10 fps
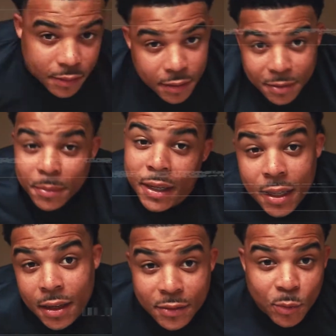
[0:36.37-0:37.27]
since my
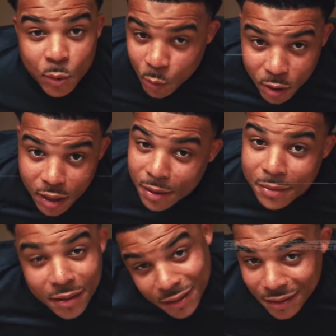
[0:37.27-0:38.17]
kids won't work out,
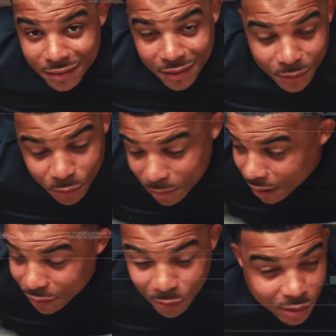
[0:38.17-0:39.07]
I guess I'll do
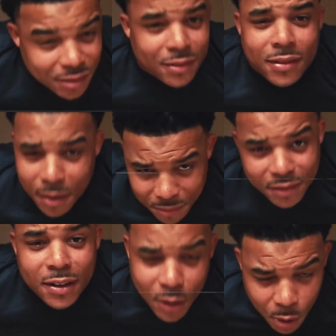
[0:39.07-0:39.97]
mine too because the gym is
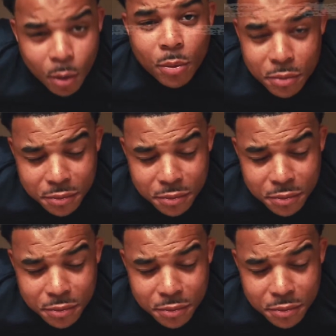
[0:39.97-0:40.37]
closed.